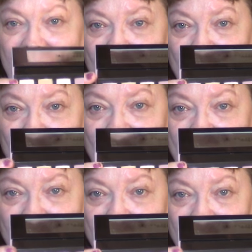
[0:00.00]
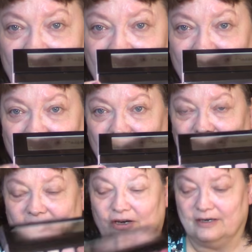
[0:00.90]
in my project pan for the
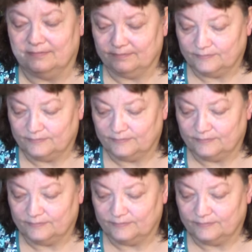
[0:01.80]
year.